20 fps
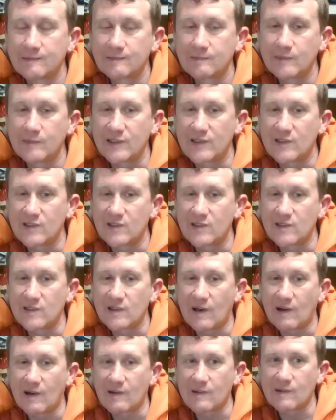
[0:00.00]
which
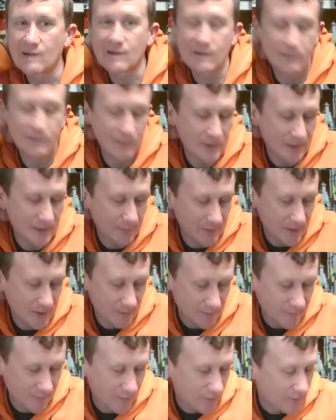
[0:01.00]
sucks. Because how many
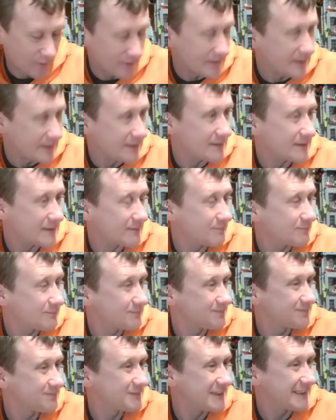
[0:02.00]
times have I gone underneath it
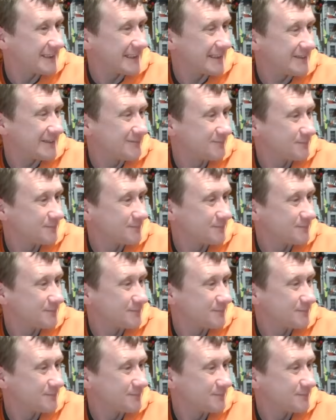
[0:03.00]
today?